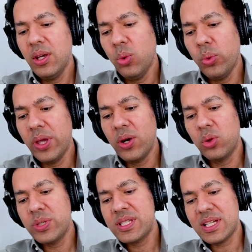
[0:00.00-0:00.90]
We
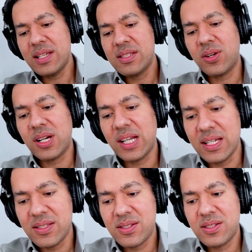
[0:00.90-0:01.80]
always ask our
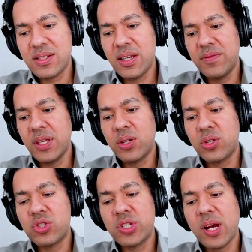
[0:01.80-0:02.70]
guests if they
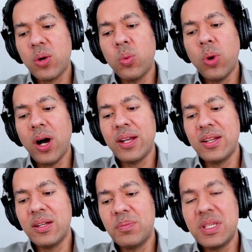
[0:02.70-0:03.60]
could share
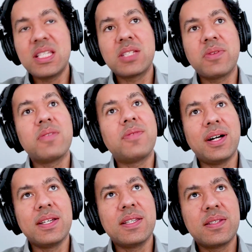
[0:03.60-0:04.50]
one piece of
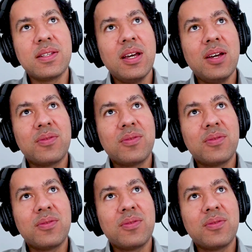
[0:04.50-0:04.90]
advice